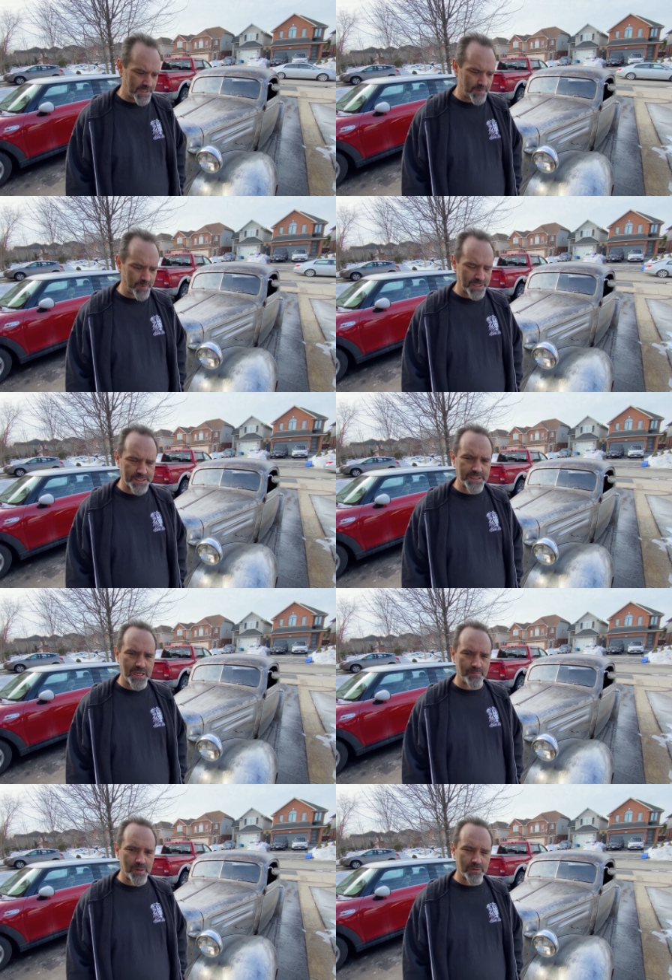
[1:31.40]
but I did
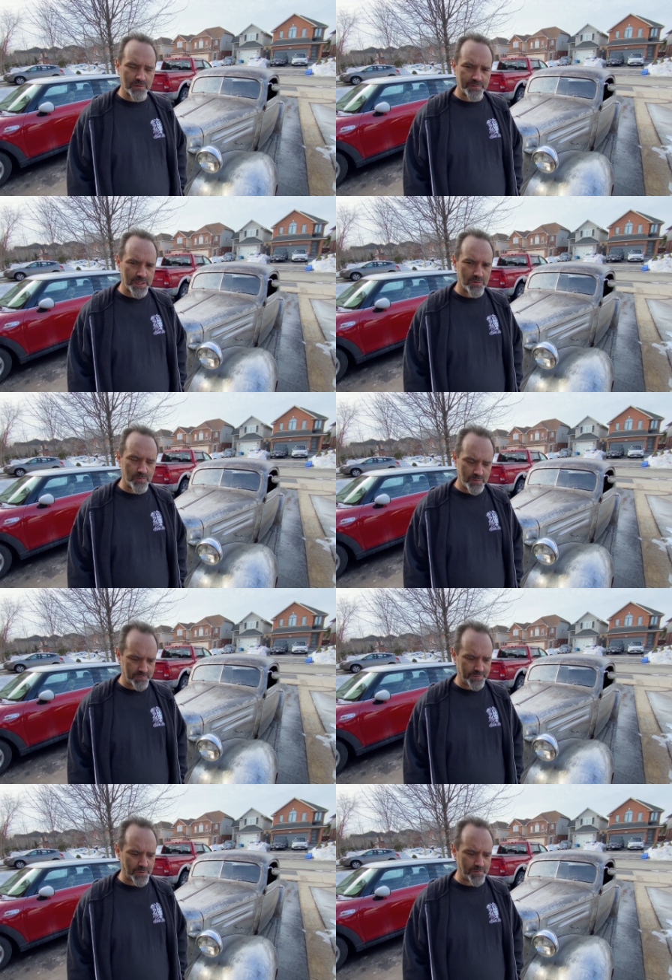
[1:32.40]
get a mountain of help
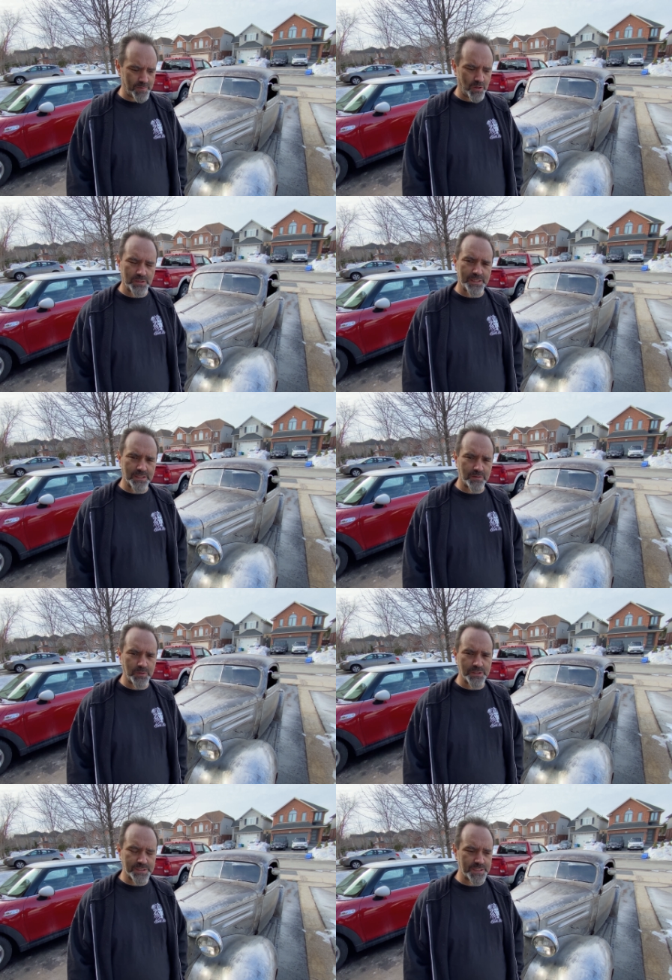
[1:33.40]
from online
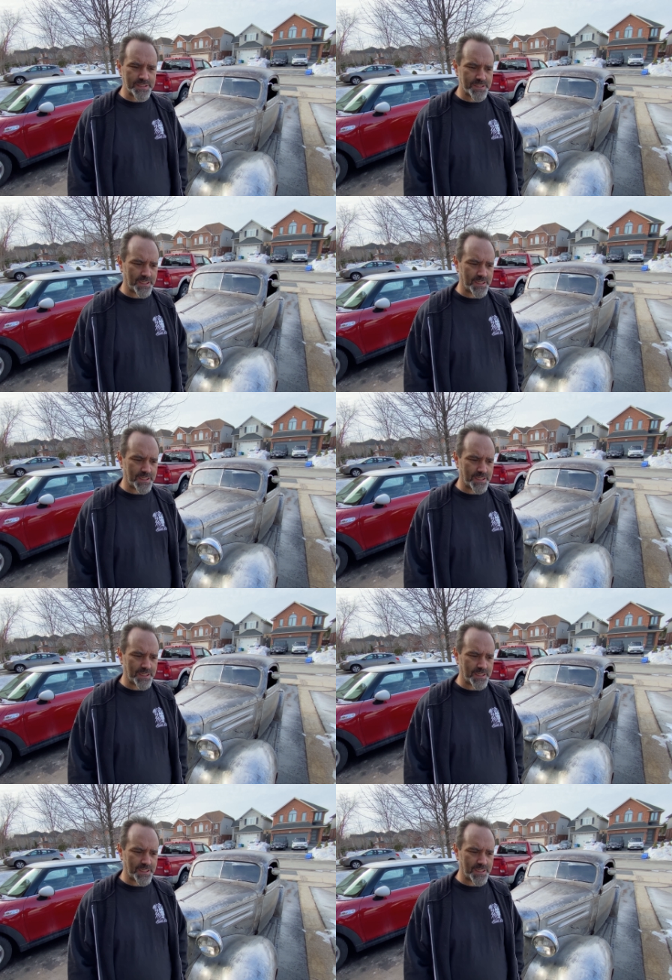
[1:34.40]
communities